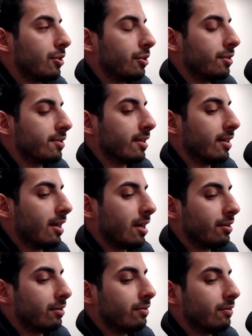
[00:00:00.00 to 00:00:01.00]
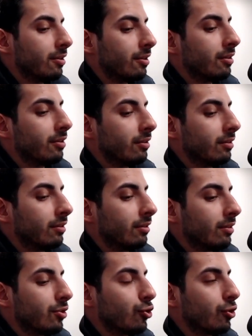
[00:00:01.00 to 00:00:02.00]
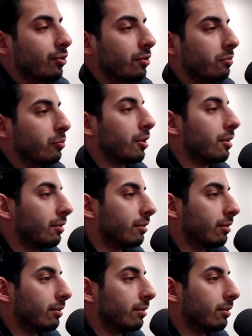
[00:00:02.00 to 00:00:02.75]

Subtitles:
heard there's a lot of sugar in bread.